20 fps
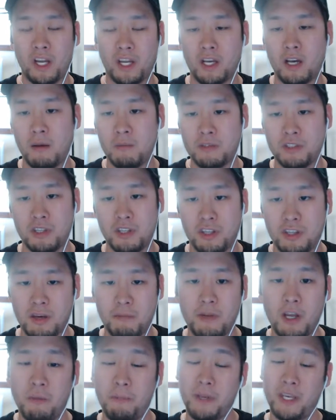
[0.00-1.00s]
it comes to the
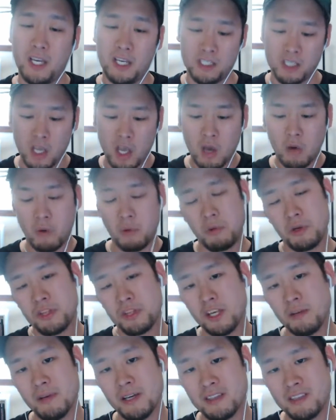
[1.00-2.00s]
thumbnail because when we're
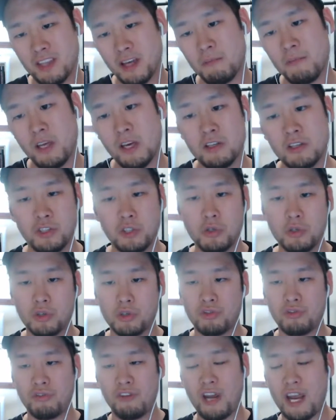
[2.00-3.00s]
thinking about thumbnails, you
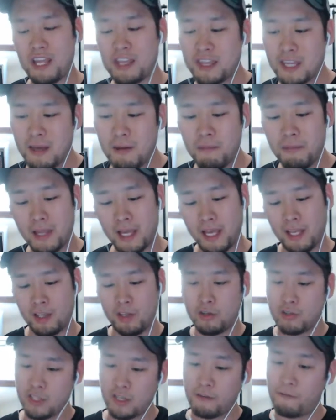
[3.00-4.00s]
create them like
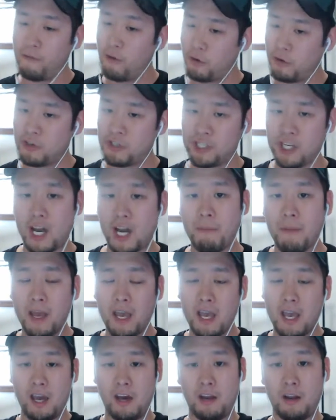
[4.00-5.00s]
using Photoshop
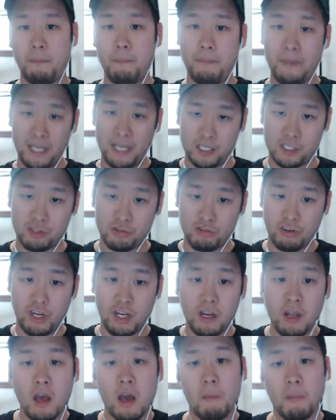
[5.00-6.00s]
on a big
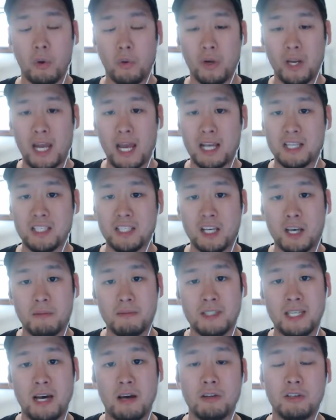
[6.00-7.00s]
screen, but when it actually
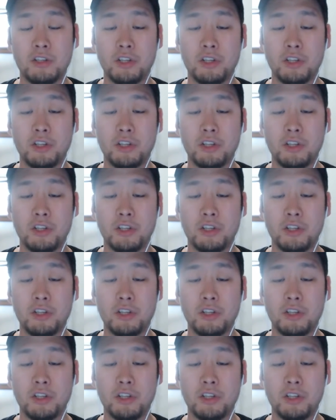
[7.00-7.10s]
comes down